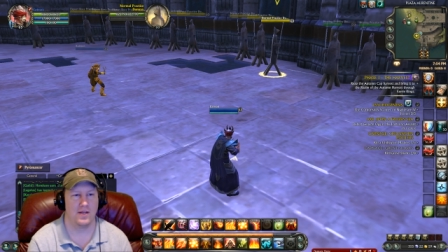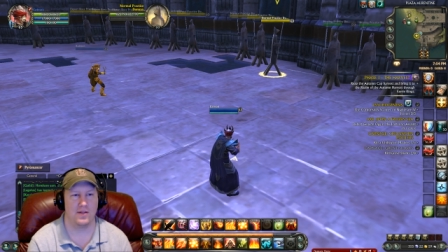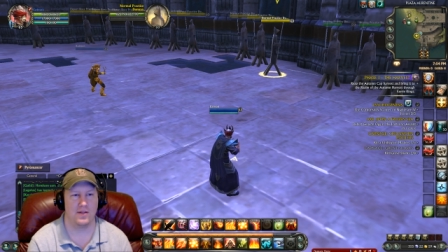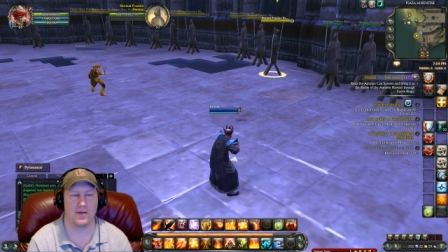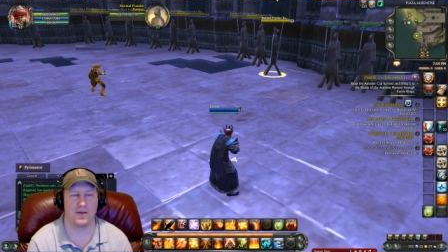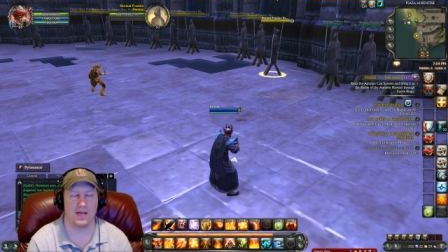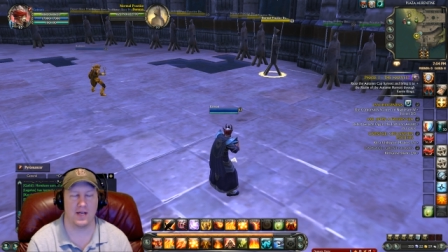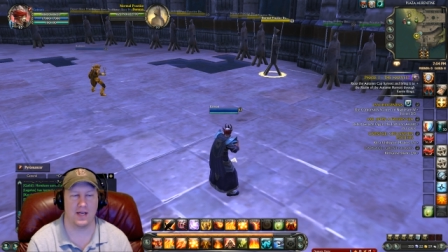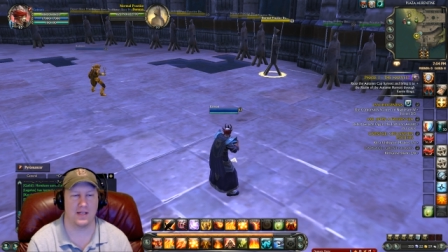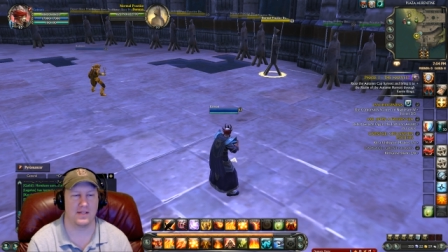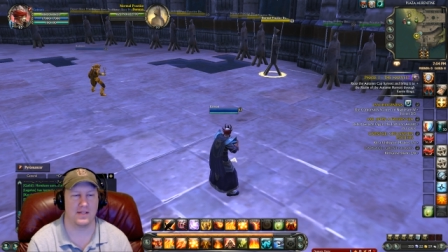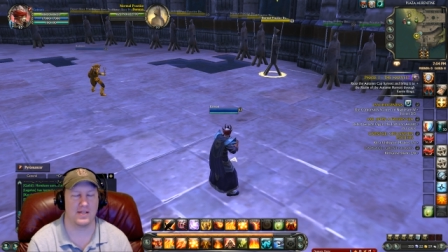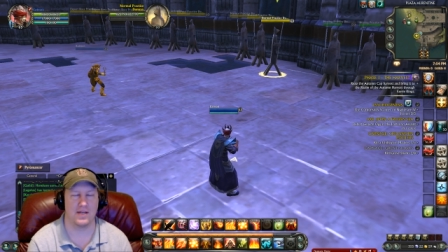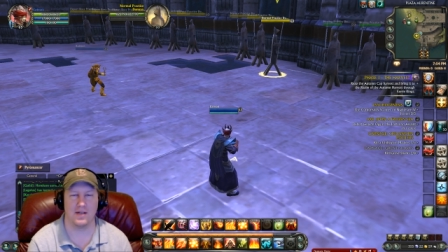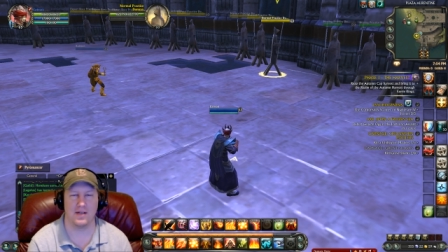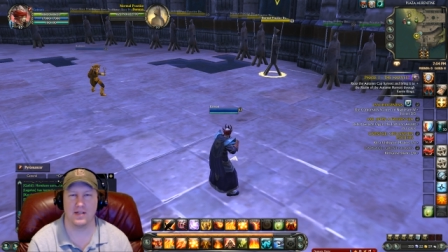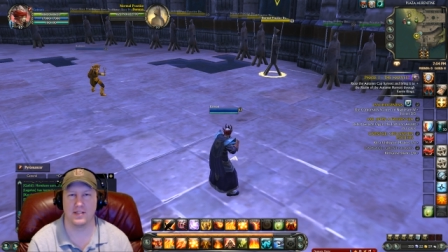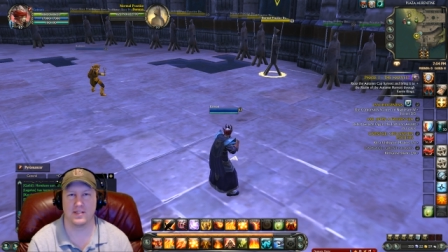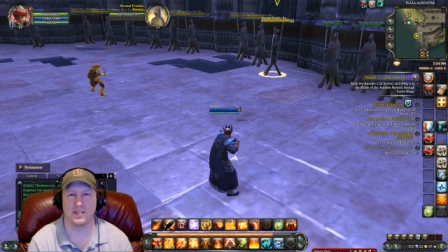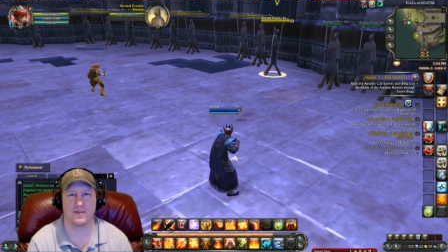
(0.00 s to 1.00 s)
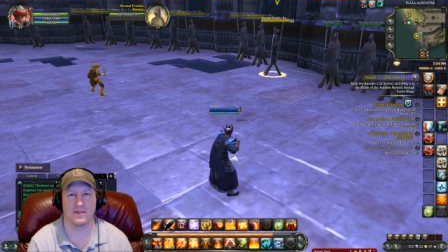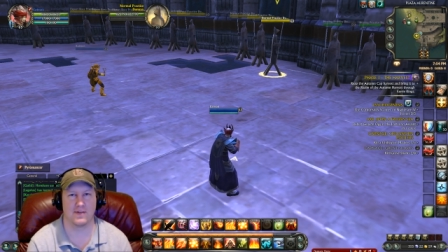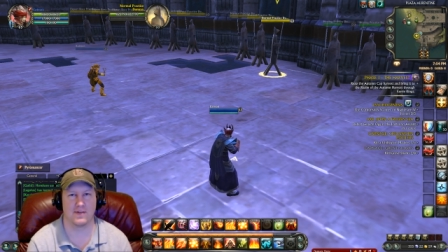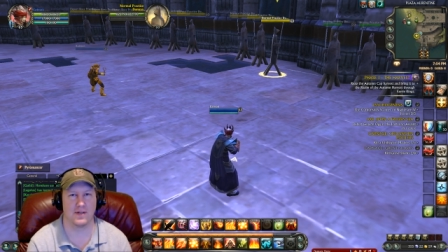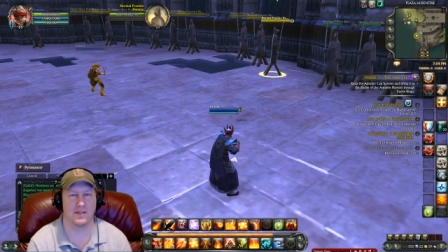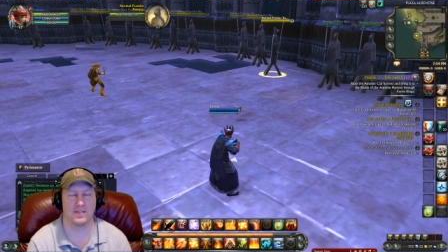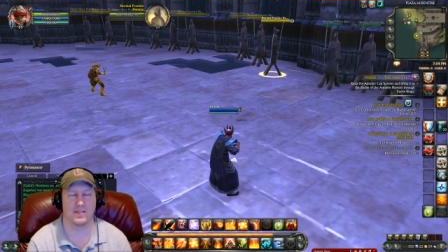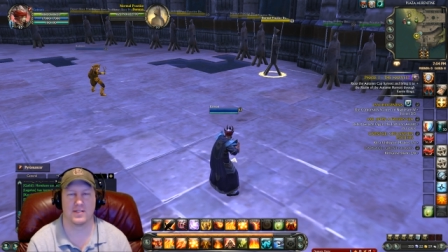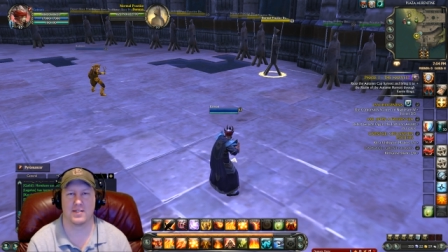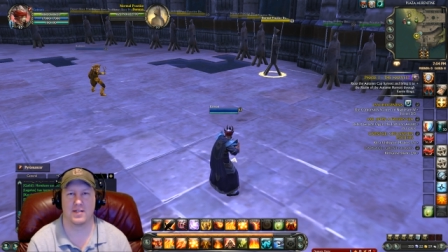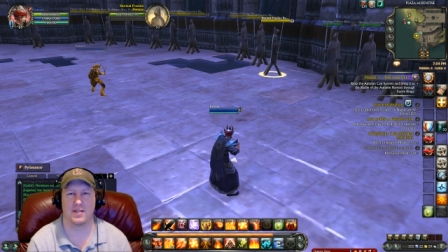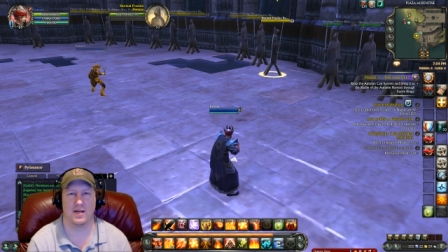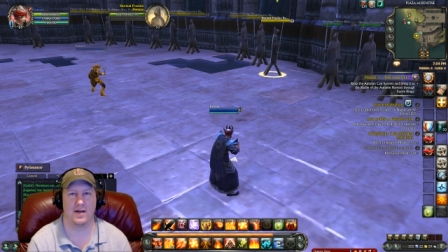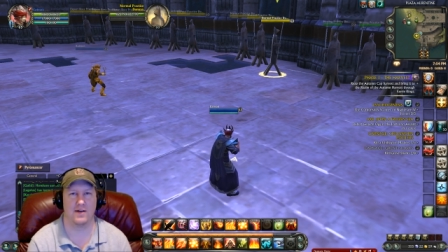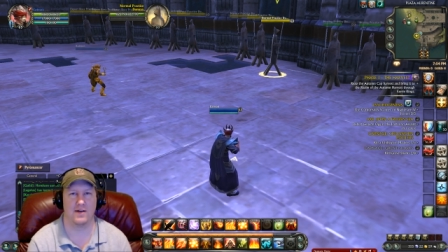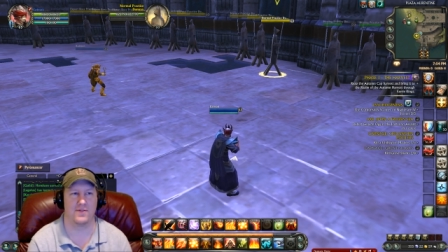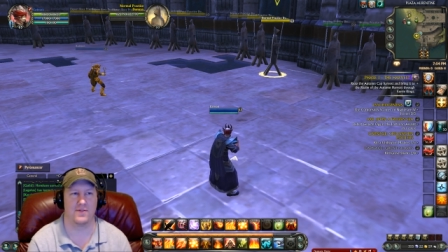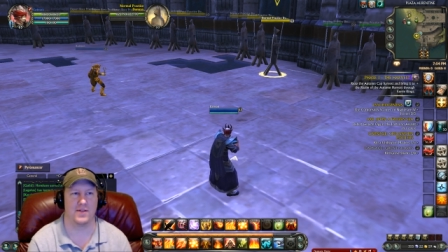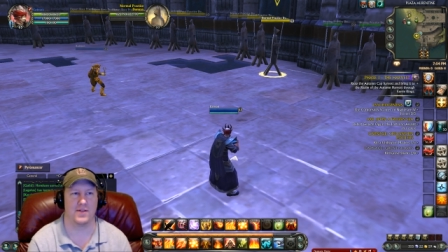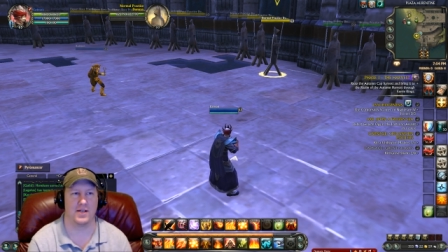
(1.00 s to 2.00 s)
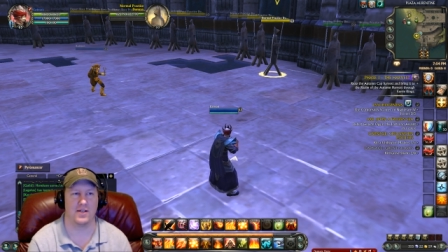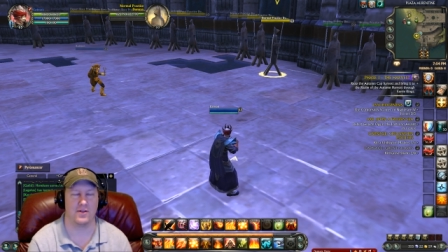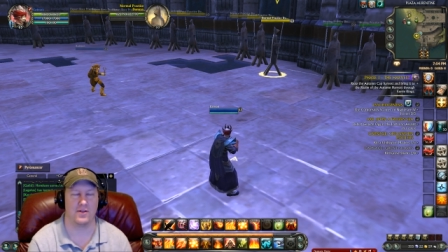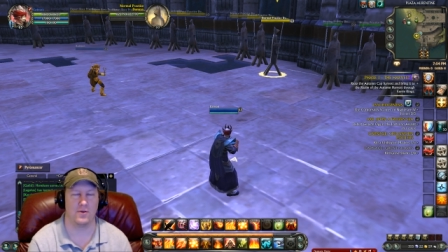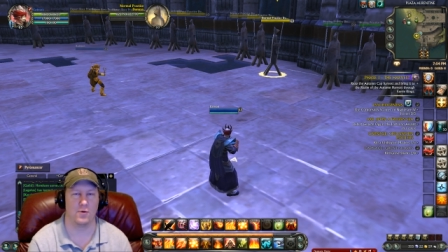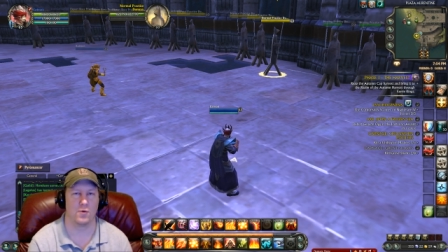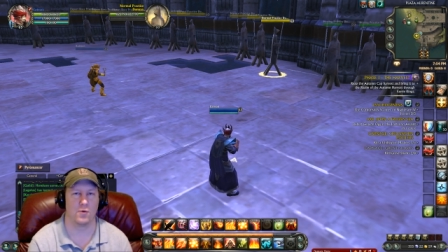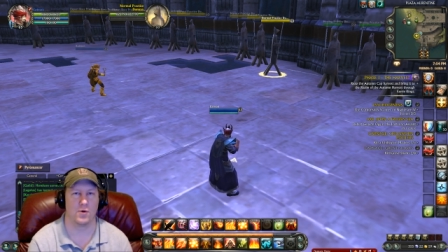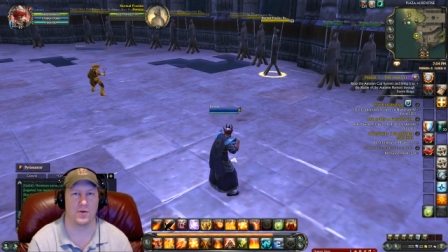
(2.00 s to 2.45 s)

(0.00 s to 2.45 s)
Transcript: You get tons of good stuff that you